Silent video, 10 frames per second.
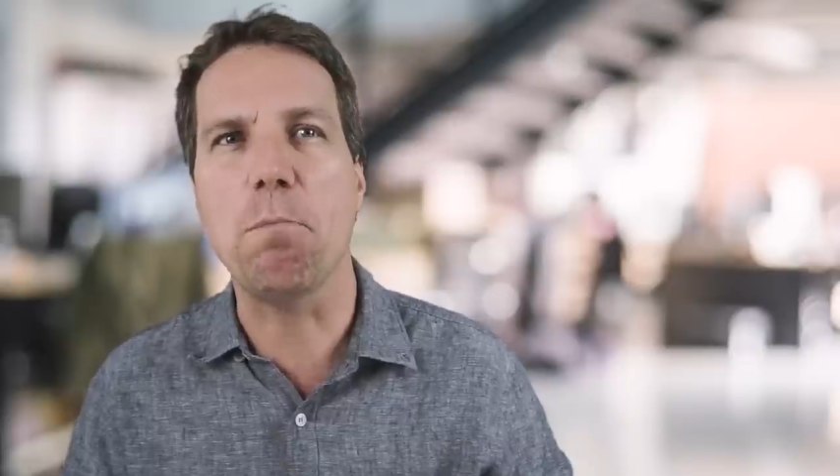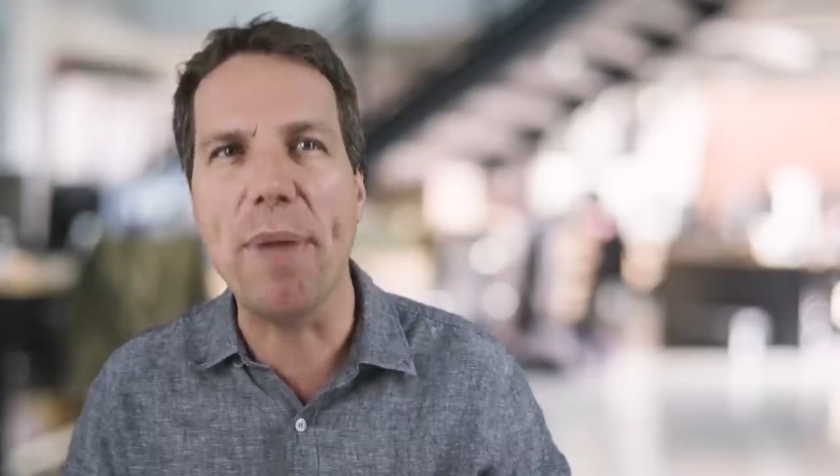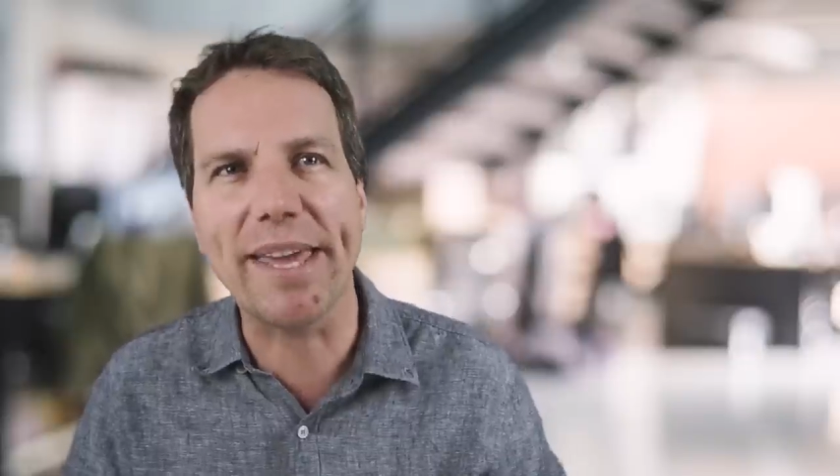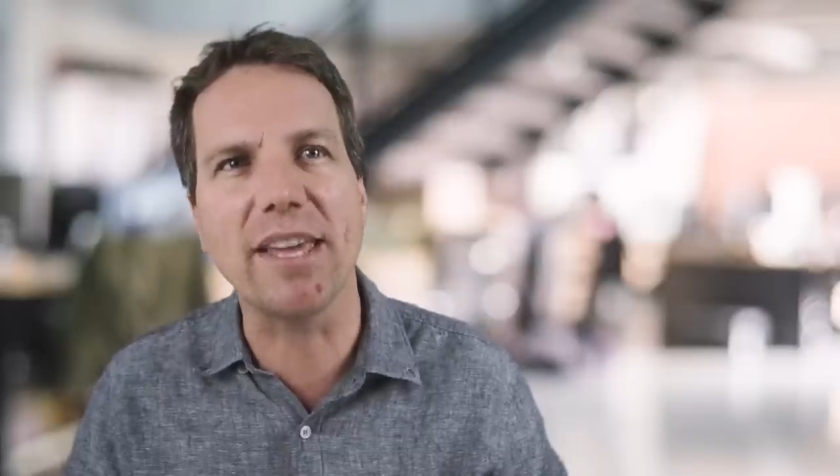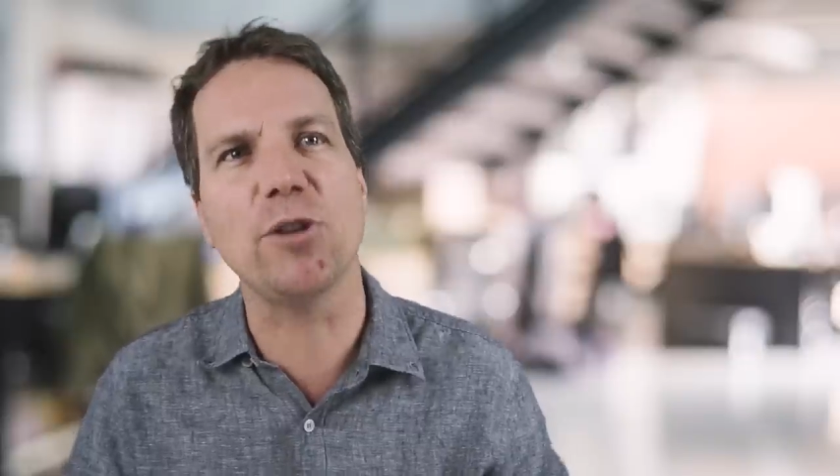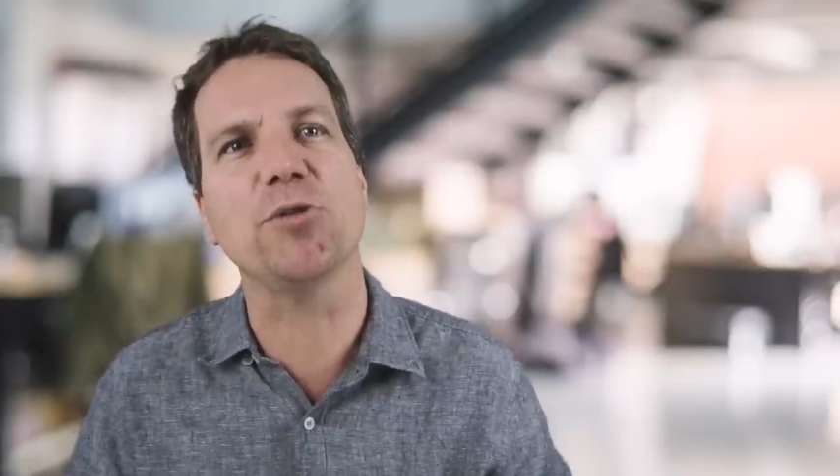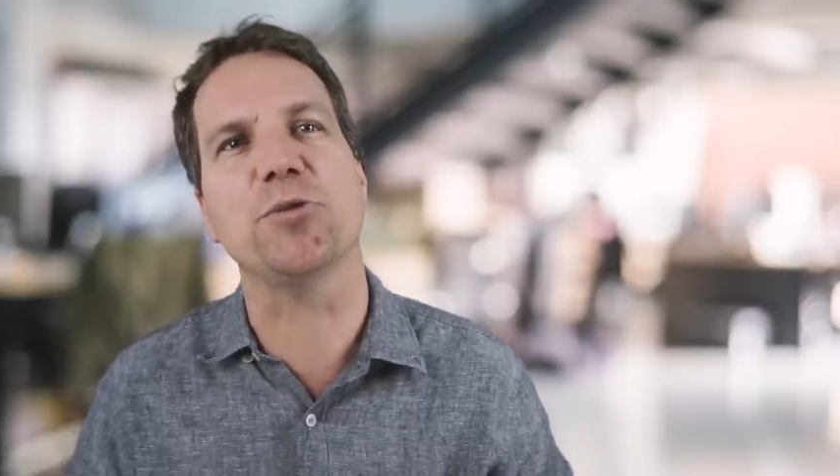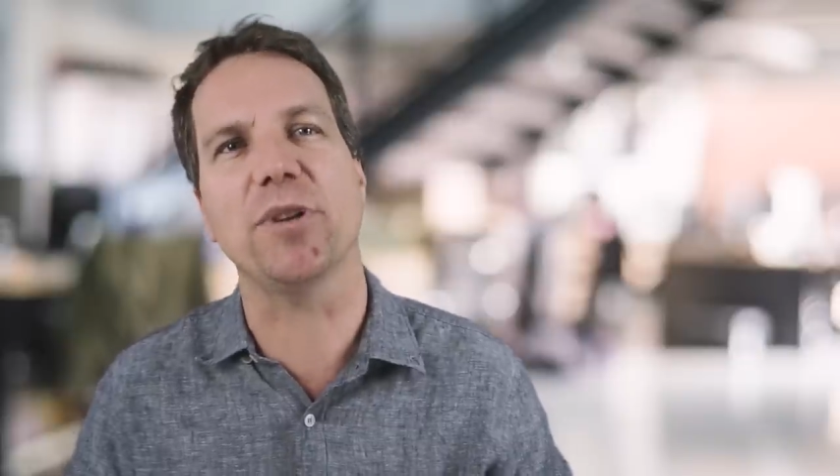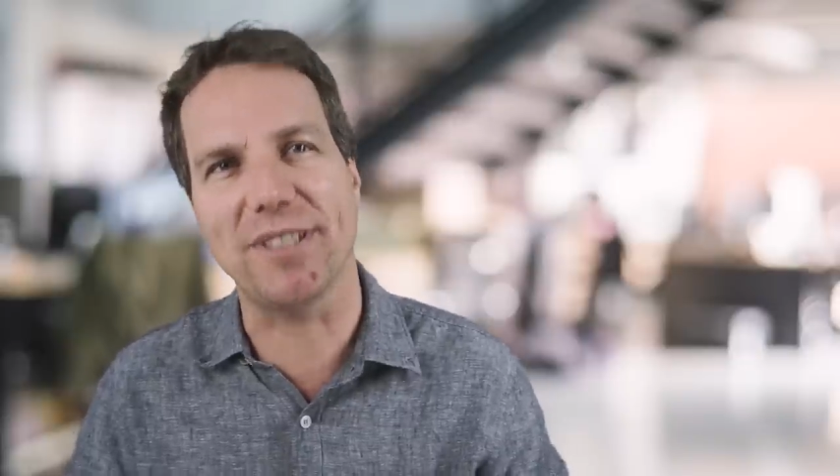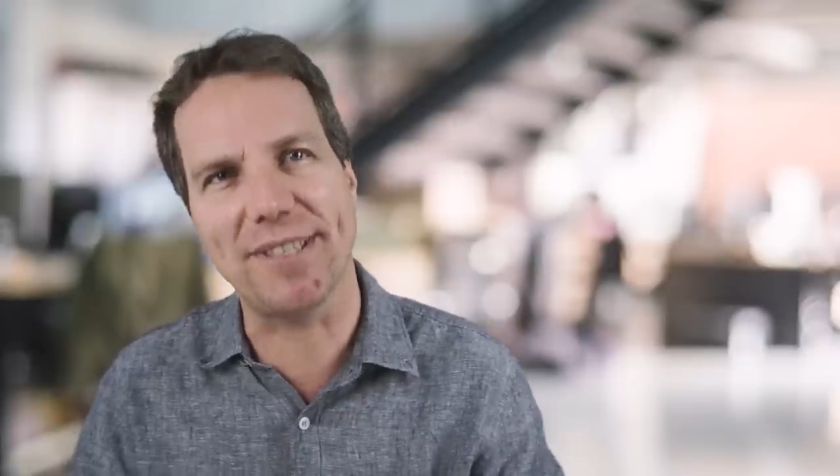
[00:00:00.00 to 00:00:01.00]
begging you
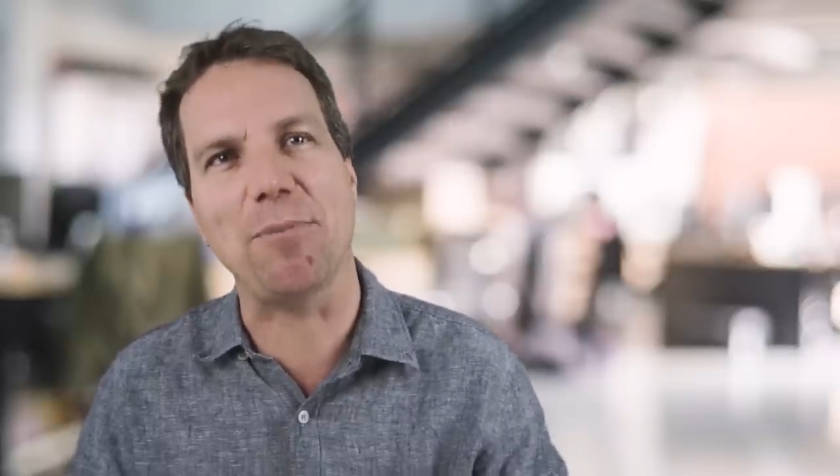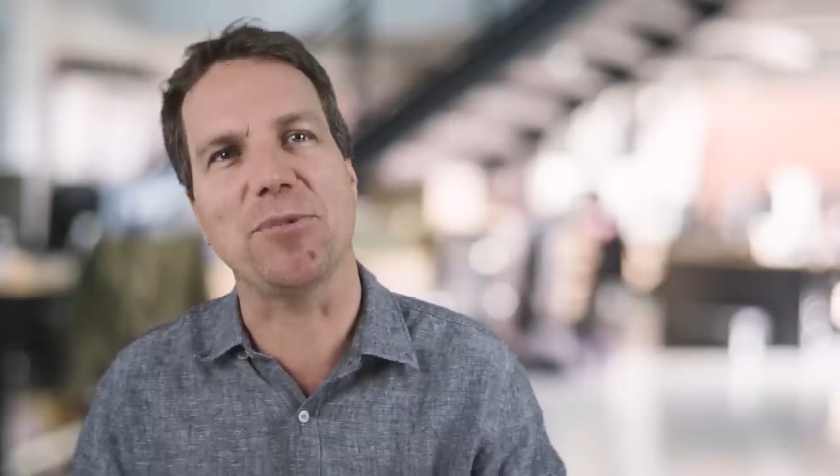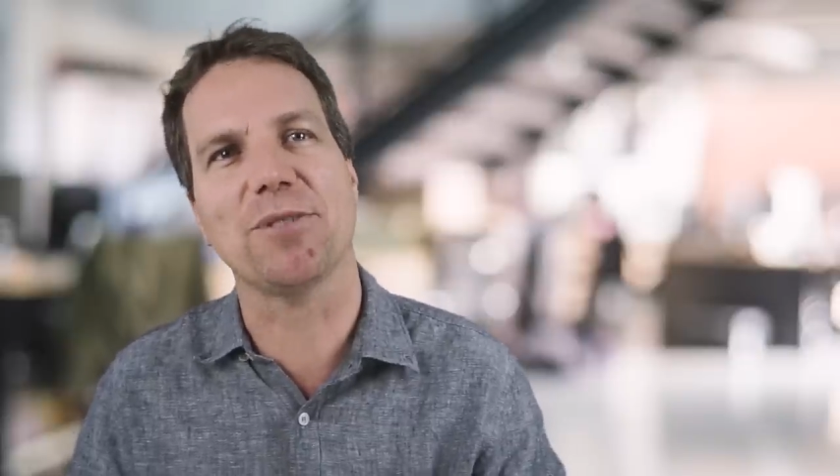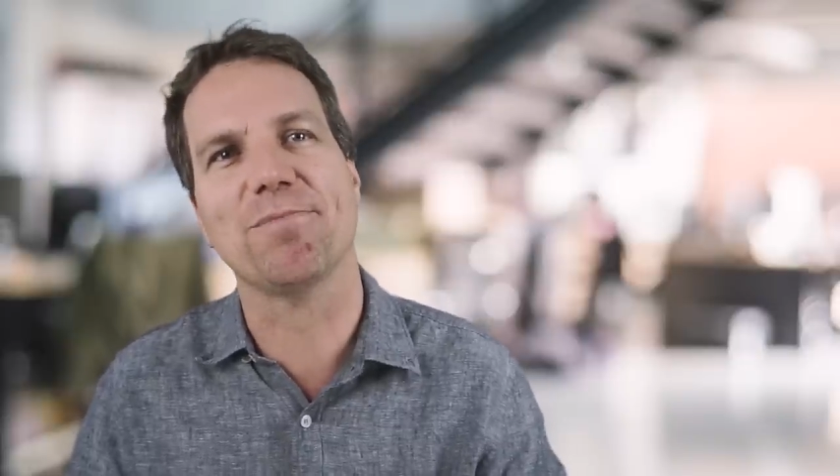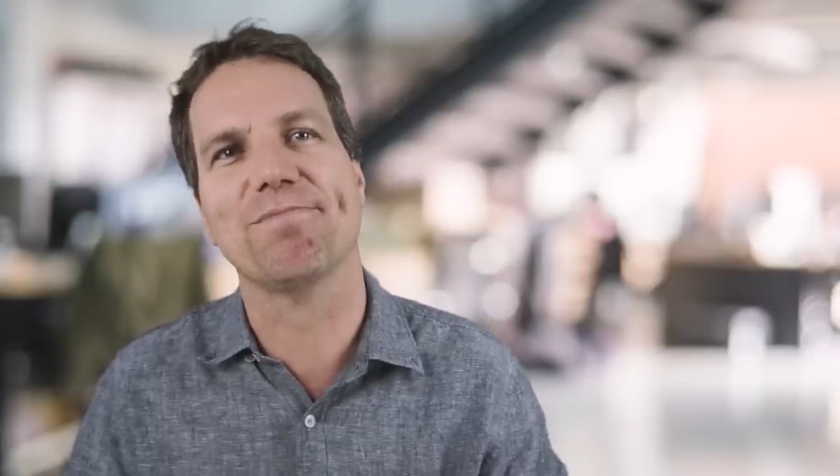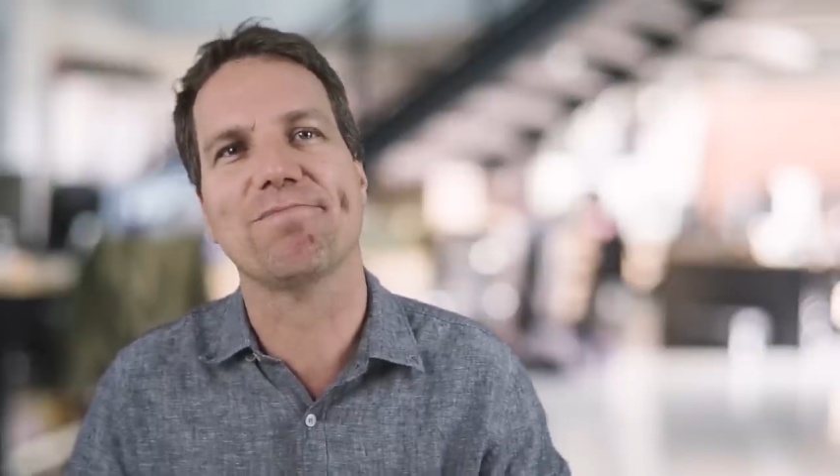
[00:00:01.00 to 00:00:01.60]
to accept.